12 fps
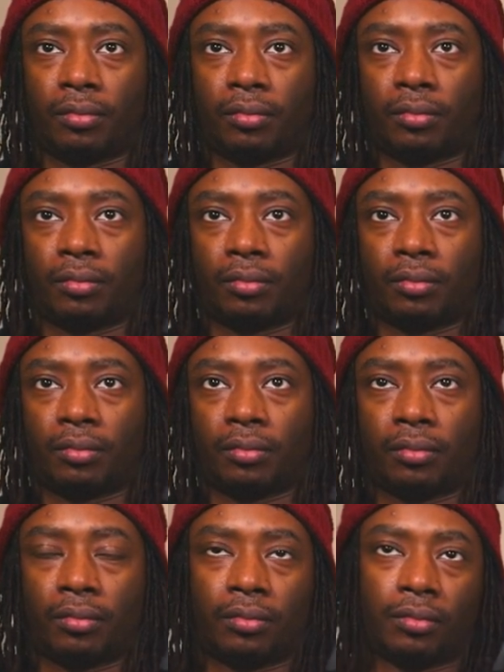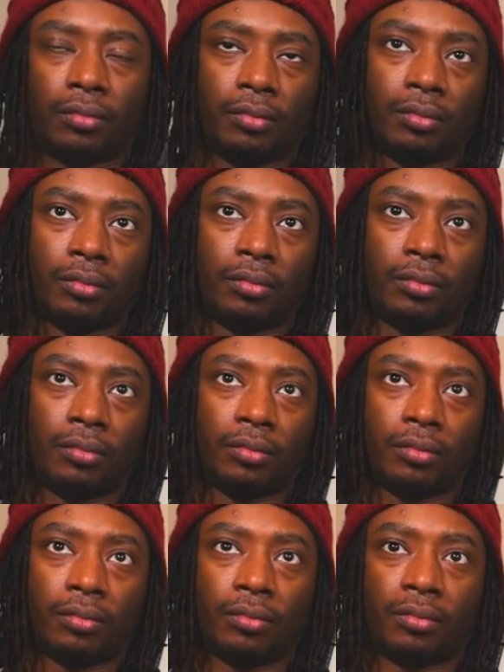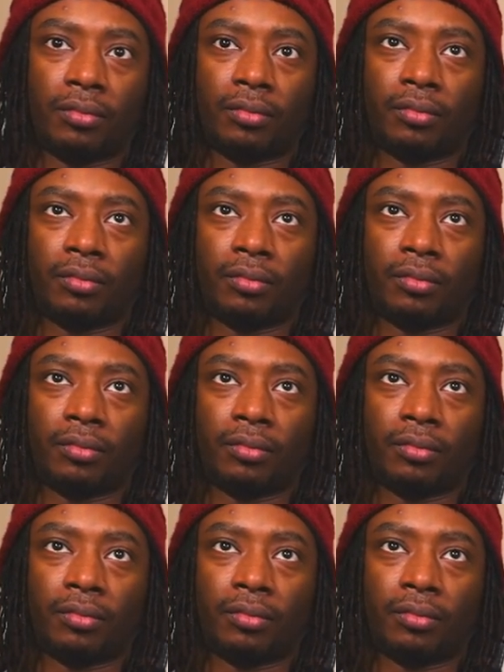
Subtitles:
(silent)